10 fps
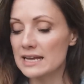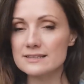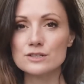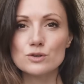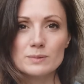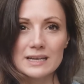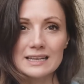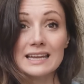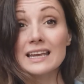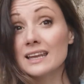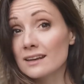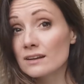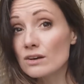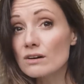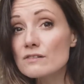It's a new beginning
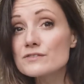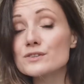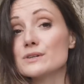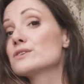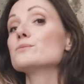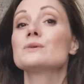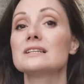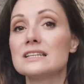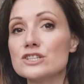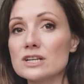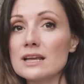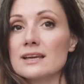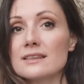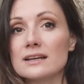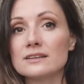in love, so it could be
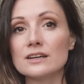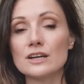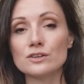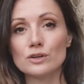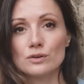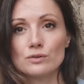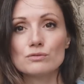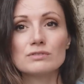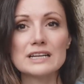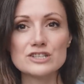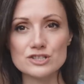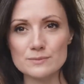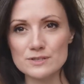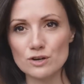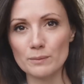literally that a new
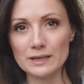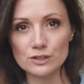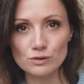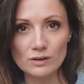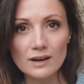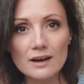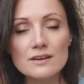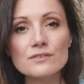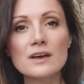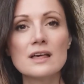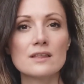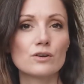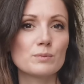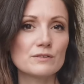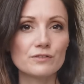relationship is coming into your life. That
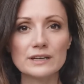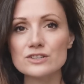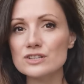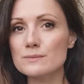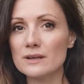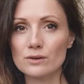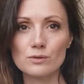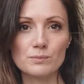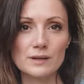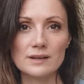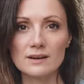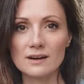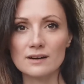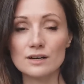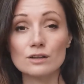could be a friendship, that could be
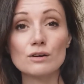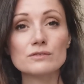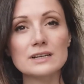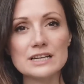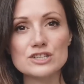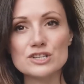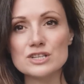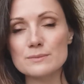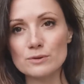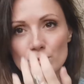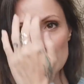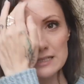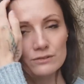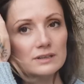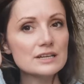a love relationship, a
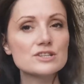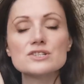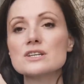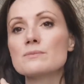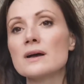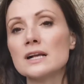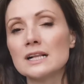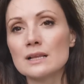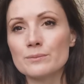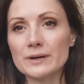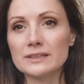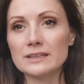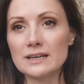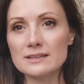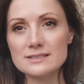romantic relationship. But
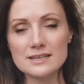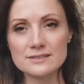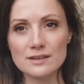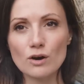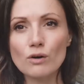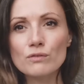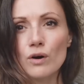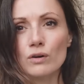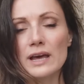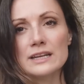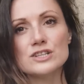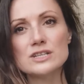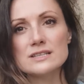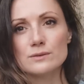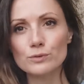this, as the overall
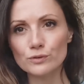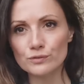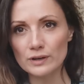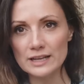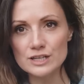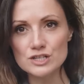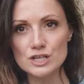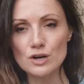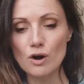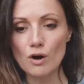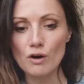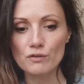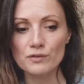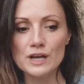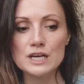energy, is a beautiful energy
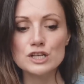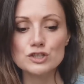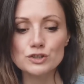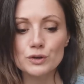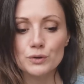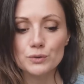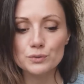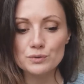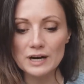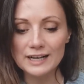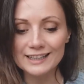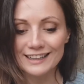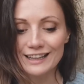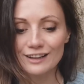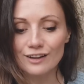of new
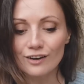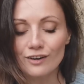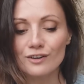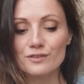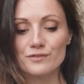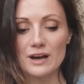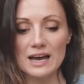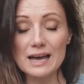love,